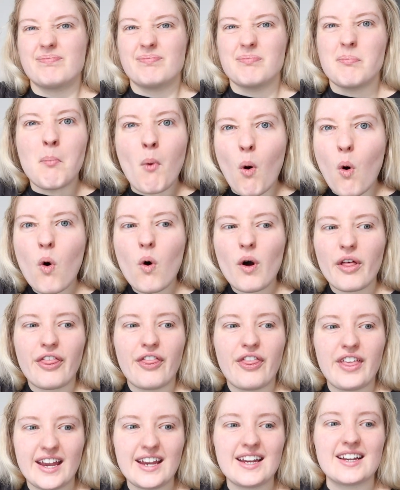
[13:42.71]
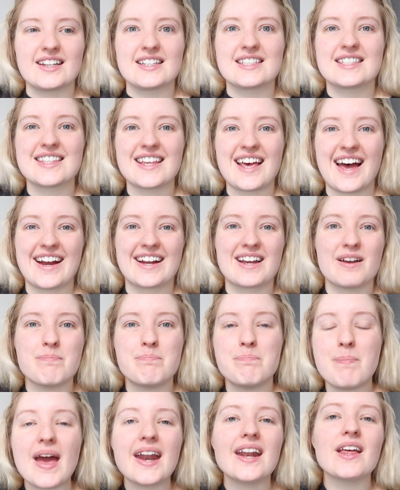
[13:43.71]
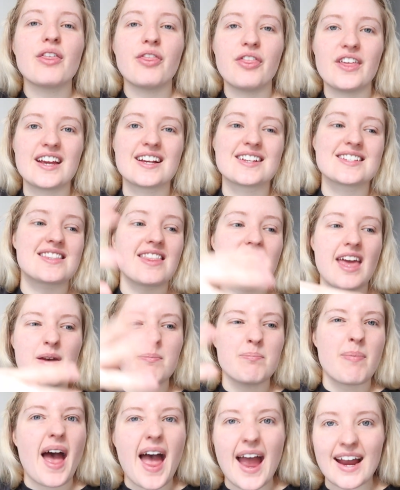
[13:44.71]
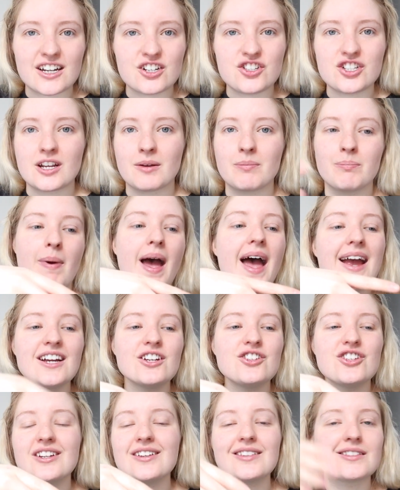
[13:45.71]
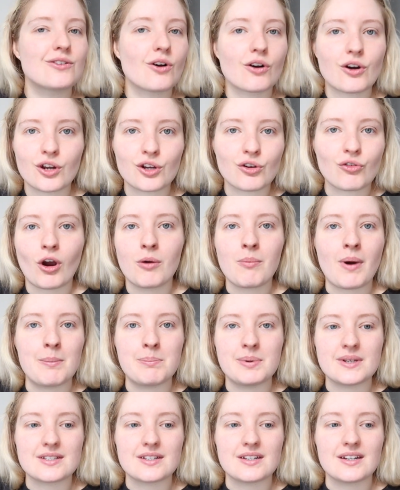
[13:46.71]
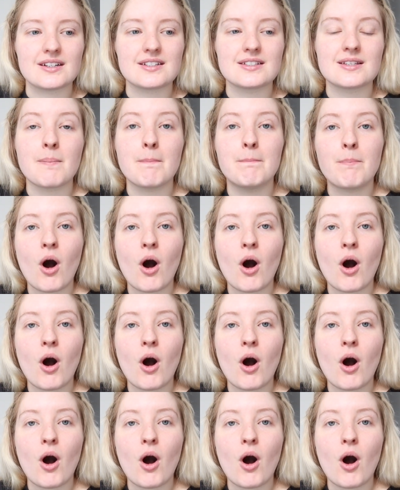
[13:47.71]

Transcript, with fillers: more things, like better things than packaging. Packaging is not going to grow my business.